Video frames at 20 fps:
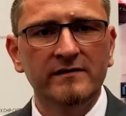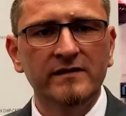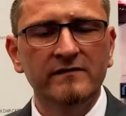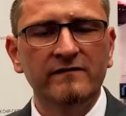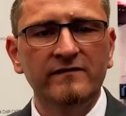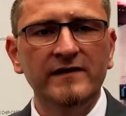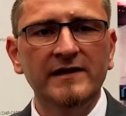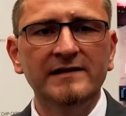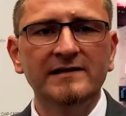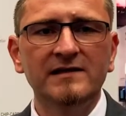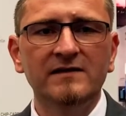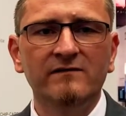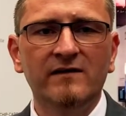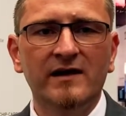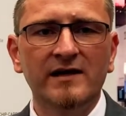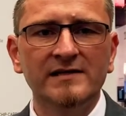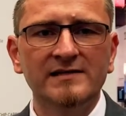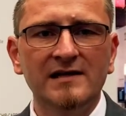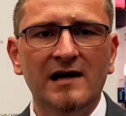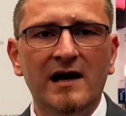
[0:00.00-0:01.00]
the field
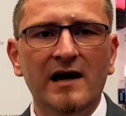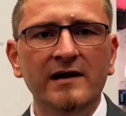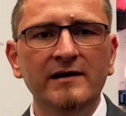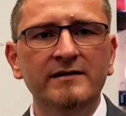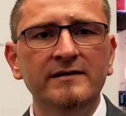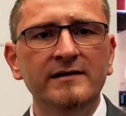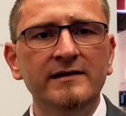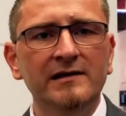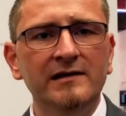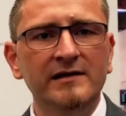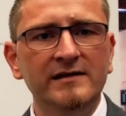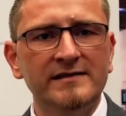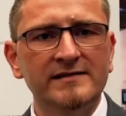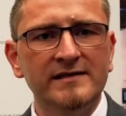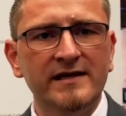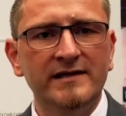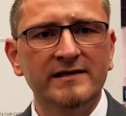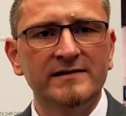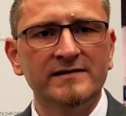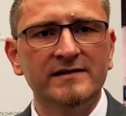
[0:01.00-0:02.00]
device ideally
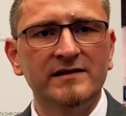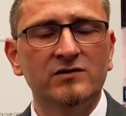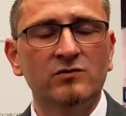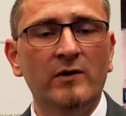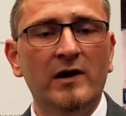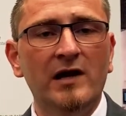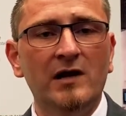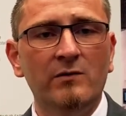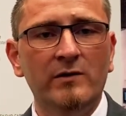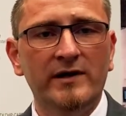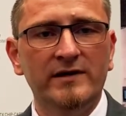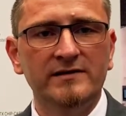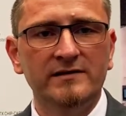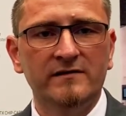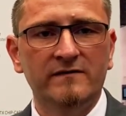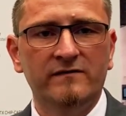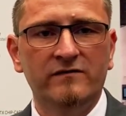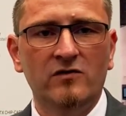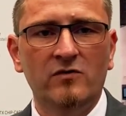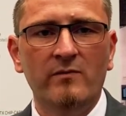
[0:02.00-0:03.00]
sends the relevant
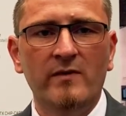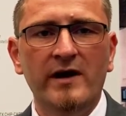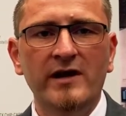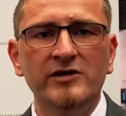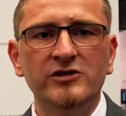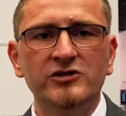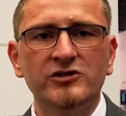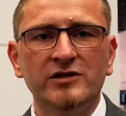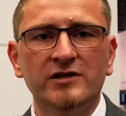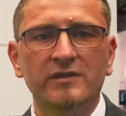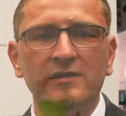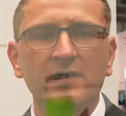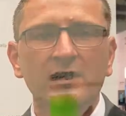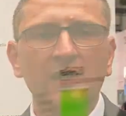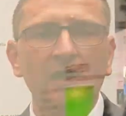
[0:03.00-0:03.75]
information